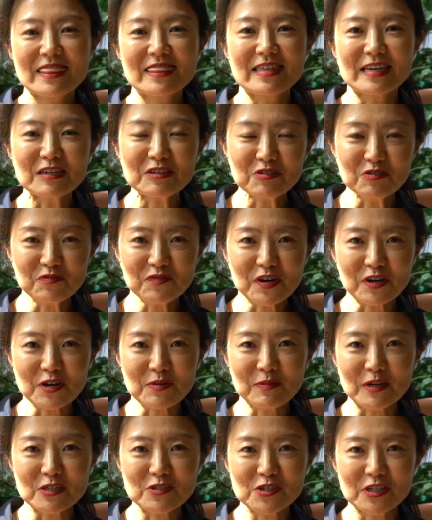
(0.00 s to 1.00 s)
Thank you
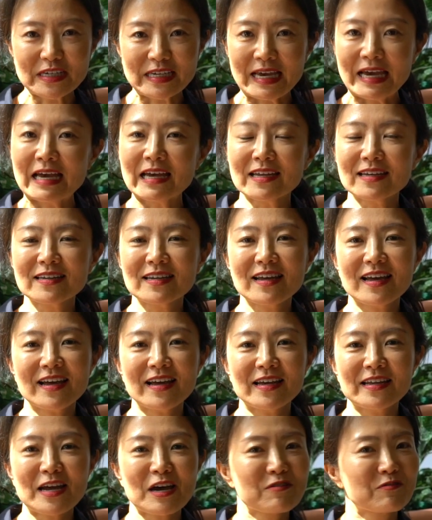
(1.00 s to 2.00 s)
very much again,
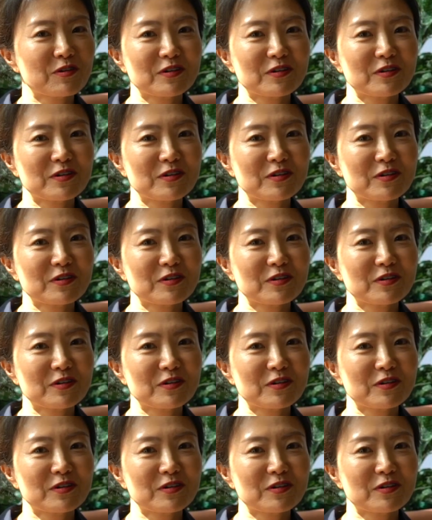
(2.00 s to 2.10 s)
and I